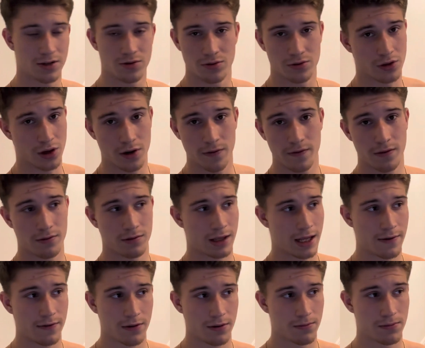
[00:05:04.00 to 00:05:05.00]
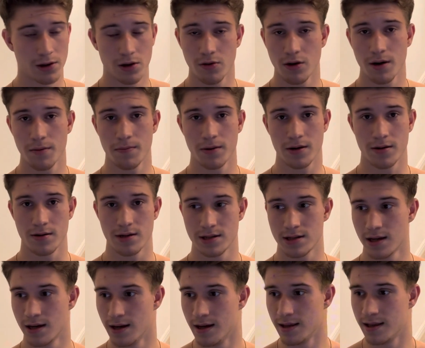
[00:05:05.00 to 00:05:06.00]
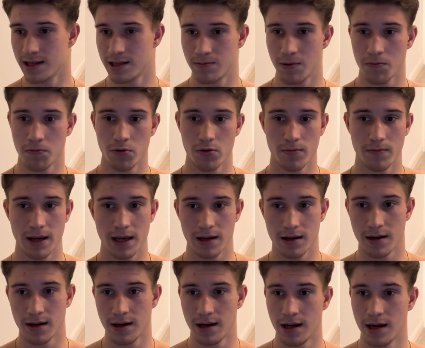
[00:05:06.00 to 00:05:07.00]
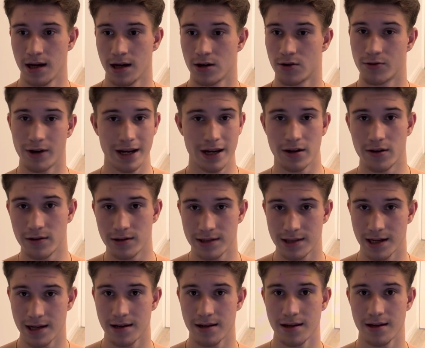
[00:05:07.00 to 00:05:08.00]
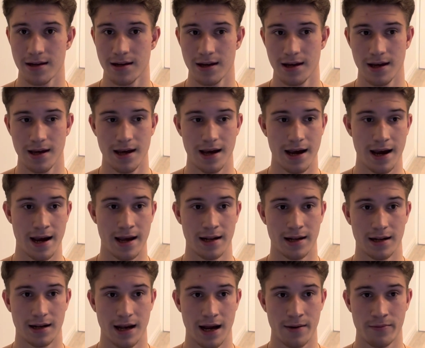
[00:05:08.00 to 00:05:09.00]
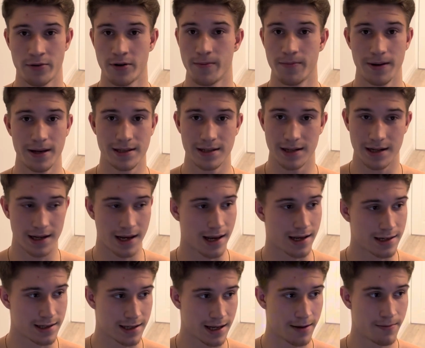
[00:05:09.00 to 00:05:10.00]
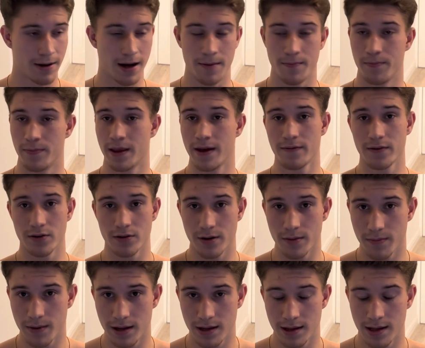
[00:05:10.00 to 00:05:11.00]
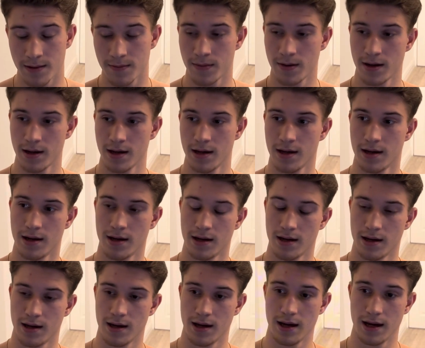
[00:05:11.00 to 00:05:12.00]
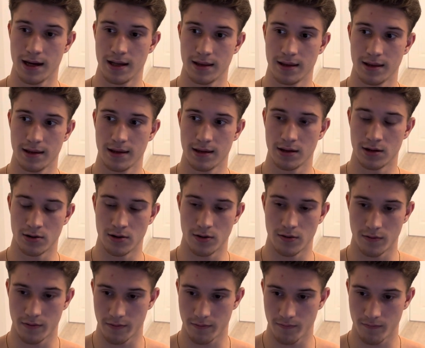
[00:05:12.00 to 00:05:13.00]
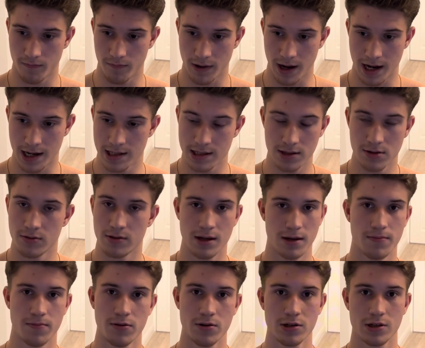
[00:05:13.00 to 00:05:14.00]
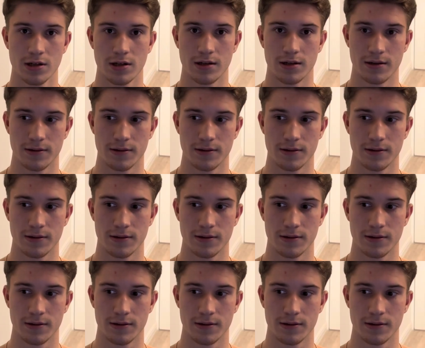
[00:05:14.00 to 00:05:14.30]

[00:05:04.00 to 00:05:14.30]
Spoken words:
will never blow up because there's people who make great content and I'm competing against them. I'm never gonna beat them. And you know, I still kept pushing.